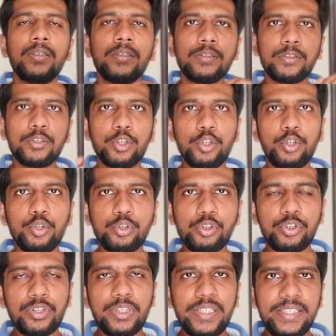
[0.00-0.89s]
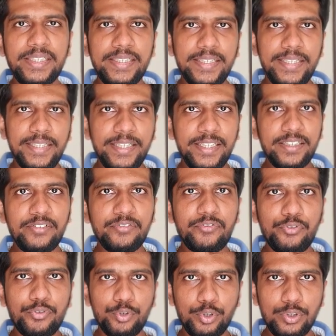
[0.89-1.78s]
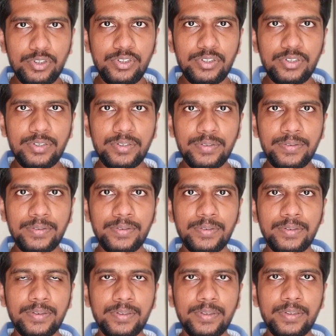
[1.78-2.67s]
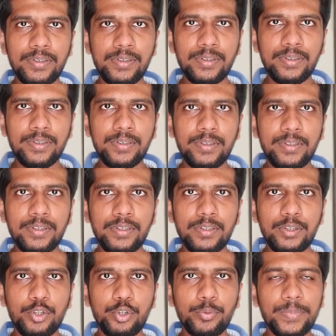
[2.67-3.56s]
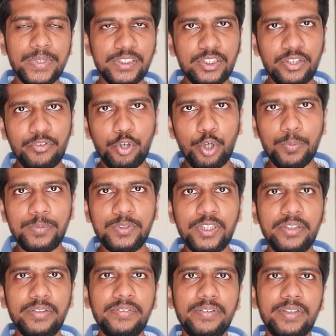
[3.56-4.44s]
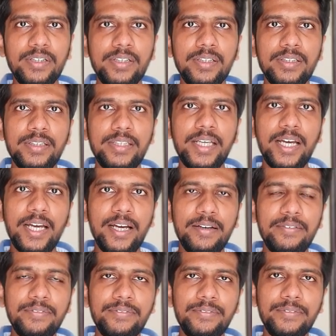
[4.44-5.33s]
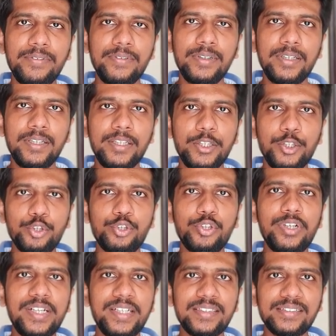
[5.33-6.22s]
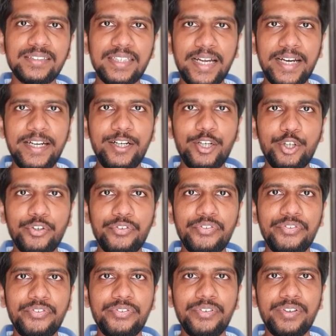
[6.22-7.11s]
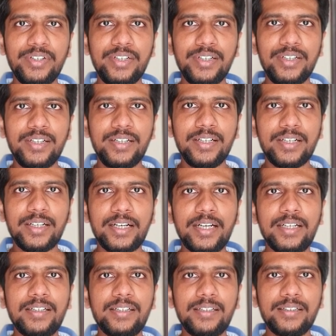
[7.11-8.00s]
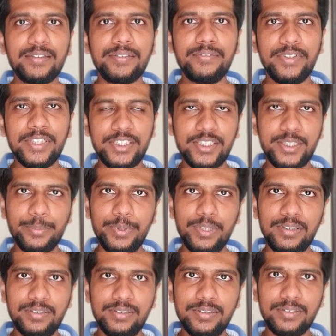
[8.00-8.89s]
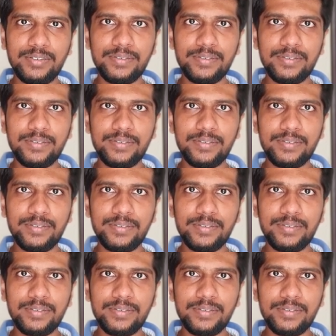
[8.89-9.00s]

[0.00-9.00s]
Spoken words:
So usually Indian foods, you must have observed, they have usually a side of cut vegetables